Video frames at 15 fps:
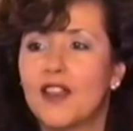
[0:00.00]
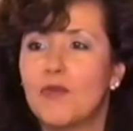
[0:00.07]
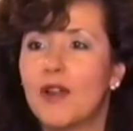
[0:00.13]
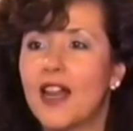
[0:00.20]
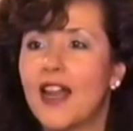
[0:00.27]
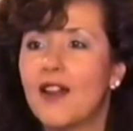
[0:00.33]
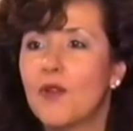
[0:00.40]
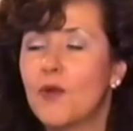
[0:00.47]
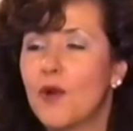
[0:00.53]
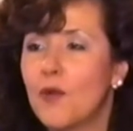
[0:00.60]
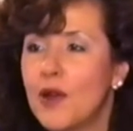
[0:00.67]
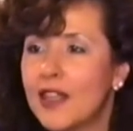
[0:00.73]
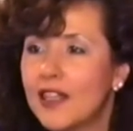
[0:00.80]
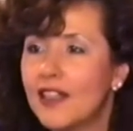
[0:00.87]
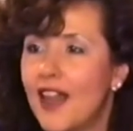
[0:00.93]
But I,
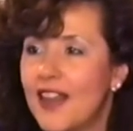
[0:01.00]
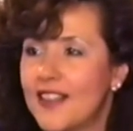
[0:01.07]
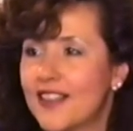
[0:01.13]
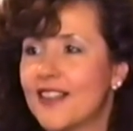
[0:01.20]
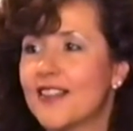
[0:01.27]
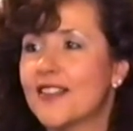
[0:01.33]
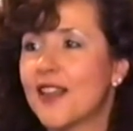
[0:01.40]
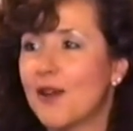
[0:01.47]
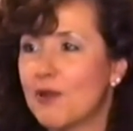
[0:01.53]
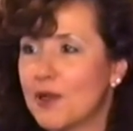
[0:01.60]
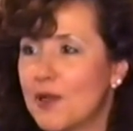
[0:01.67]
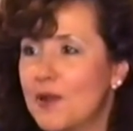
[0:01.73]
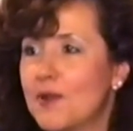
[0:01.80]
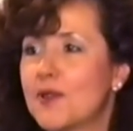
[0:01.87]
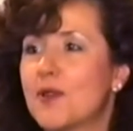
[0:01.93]
with license, I will
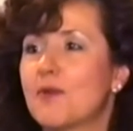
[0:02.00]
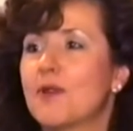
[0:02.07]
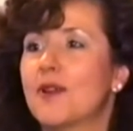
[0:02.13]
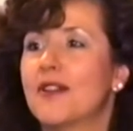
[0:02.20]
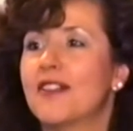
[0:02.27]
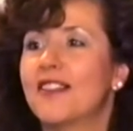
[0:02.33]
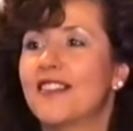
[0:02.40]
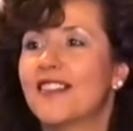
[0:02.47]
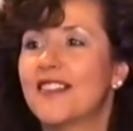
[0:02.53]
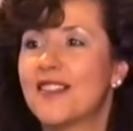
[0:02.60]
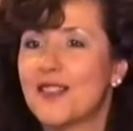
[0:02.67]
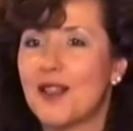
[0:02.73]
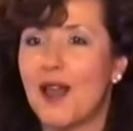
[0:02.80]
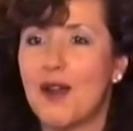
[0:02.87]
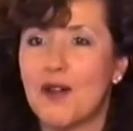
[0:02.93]
use the word
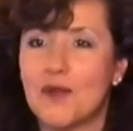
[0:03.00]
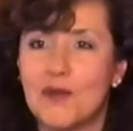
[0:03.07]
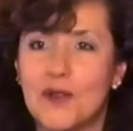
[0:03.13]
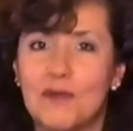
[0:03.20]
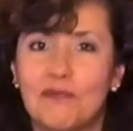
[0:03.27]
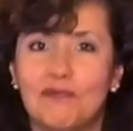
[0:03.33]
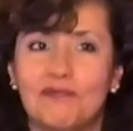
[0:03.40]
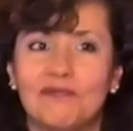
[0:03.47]
desirable.